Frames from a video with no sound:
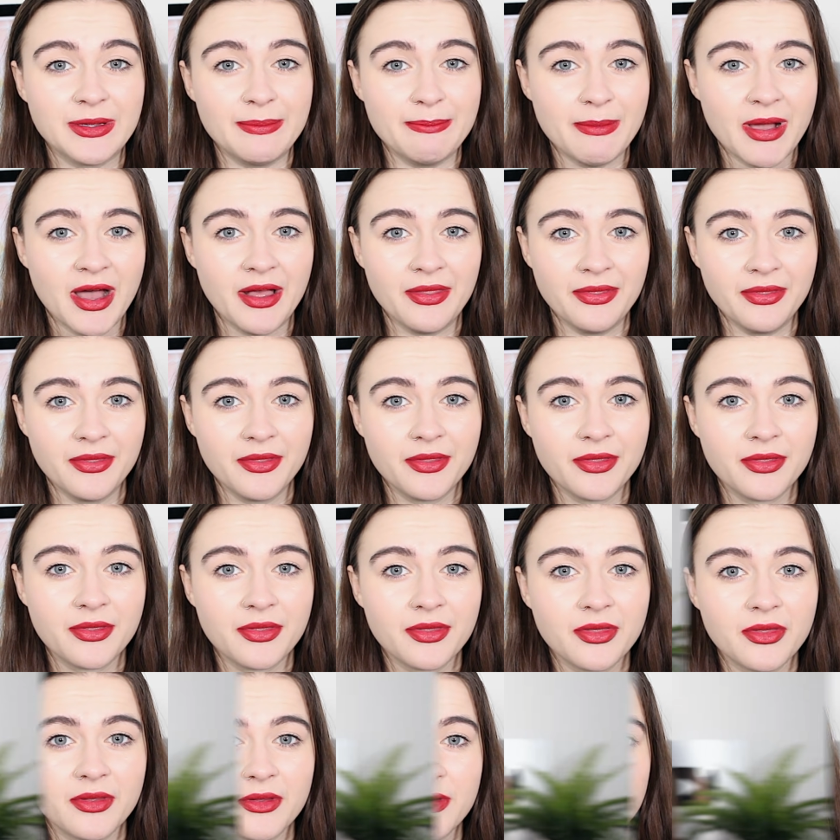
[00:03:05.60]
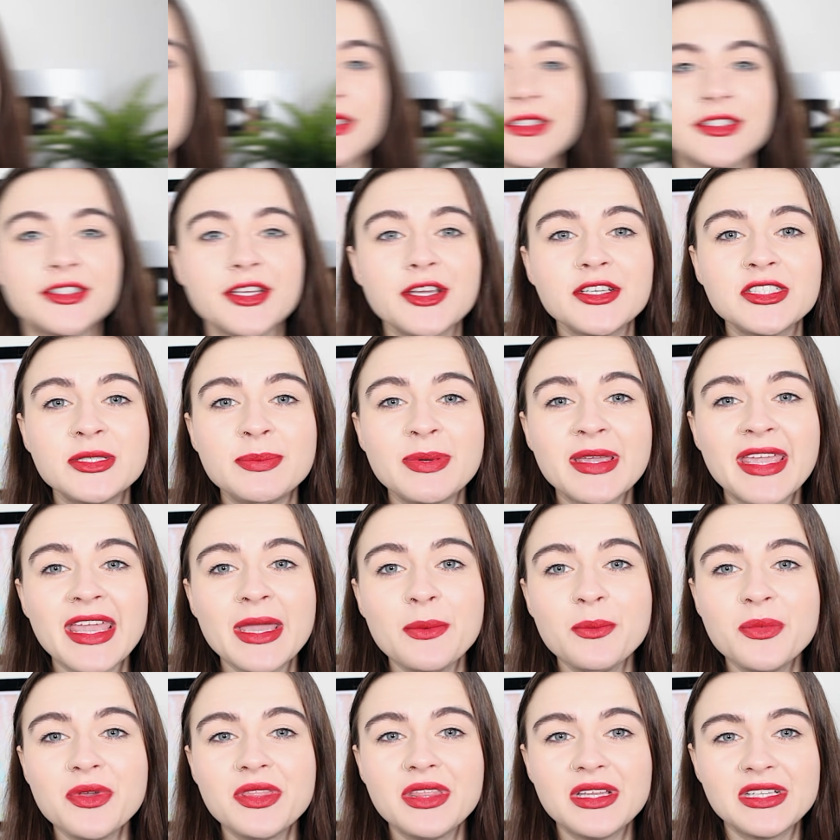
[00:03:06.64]
a month. So to
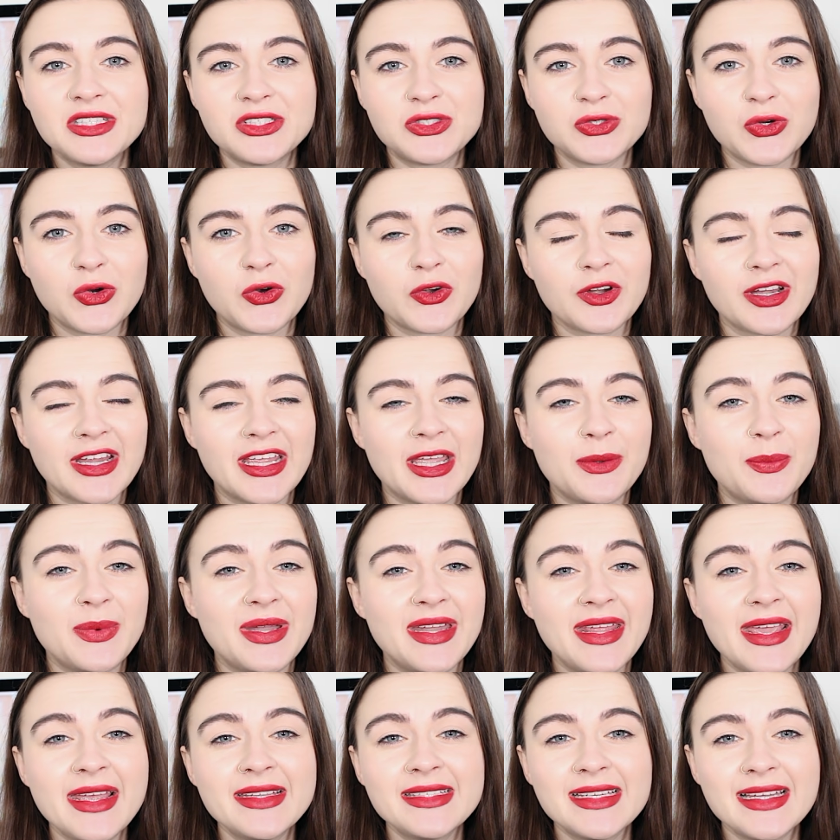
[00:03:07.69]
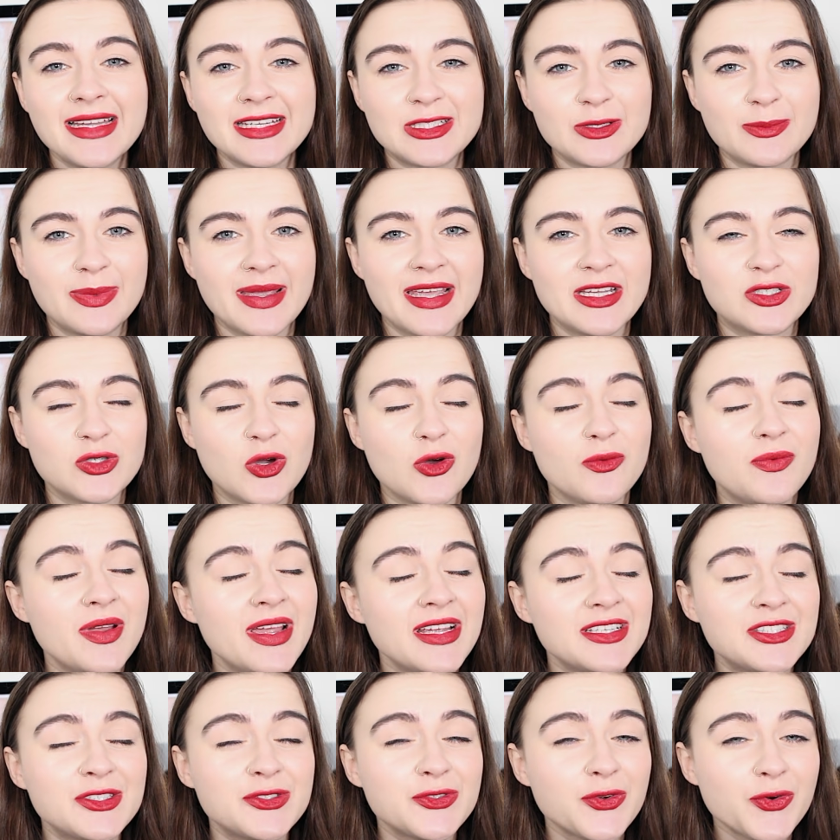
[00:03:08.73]
begin with this story, we need a little bit of
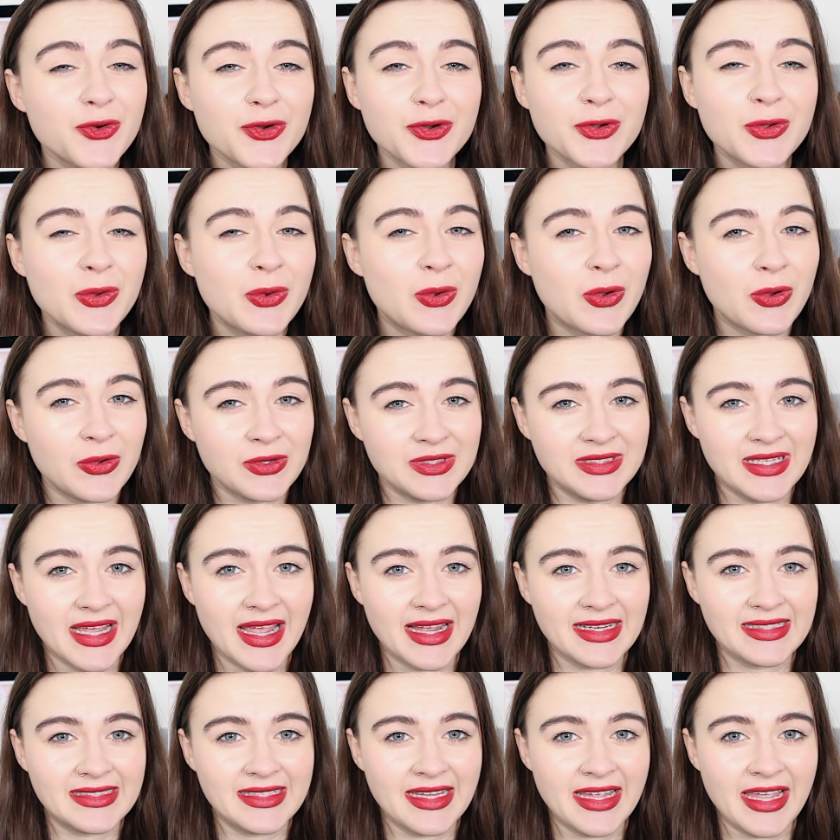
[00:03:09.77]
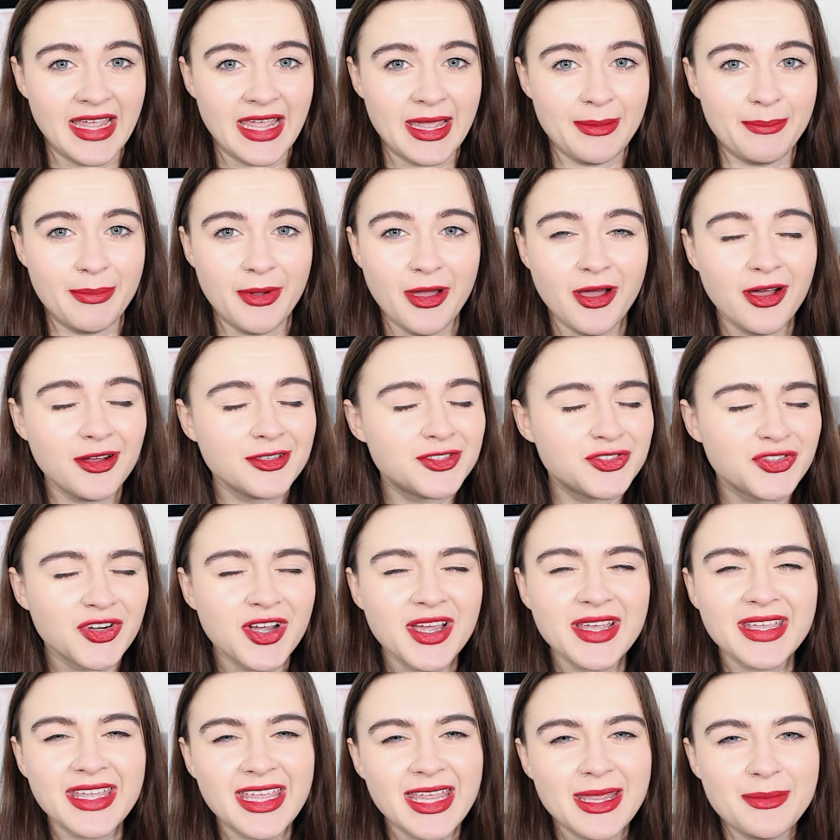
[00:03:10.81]
historical context here, but I'll
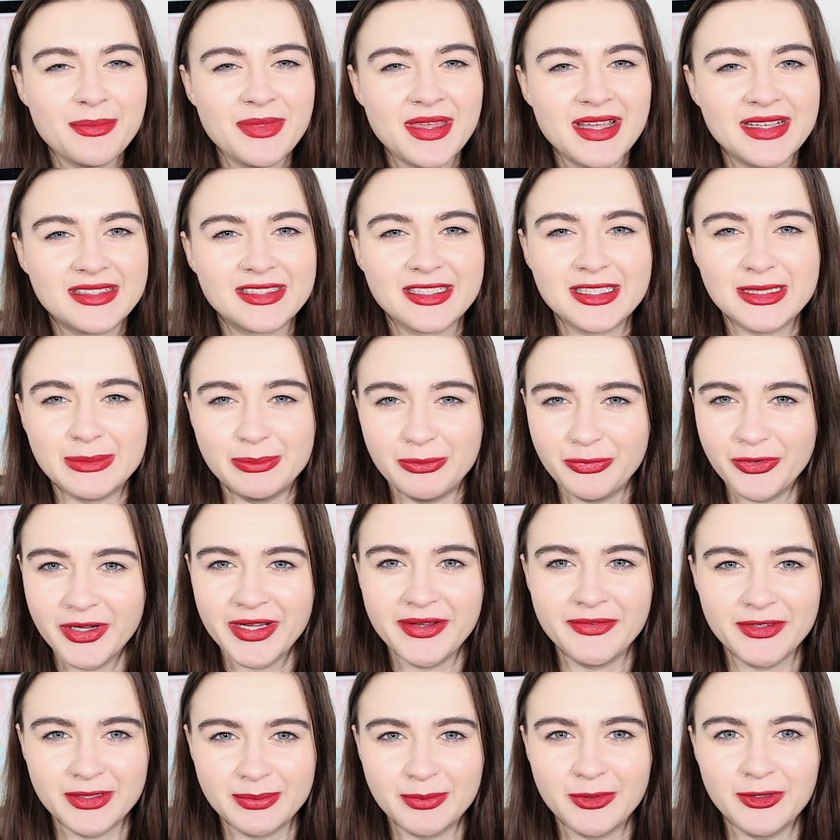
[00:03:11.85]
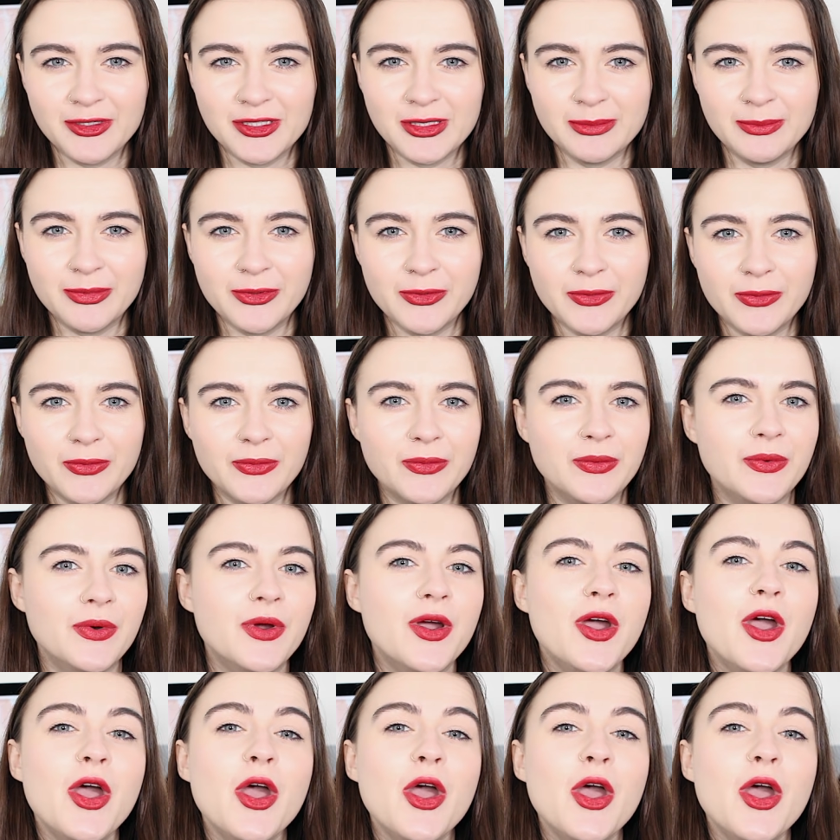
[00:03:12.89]
try and keep this as brief as possible.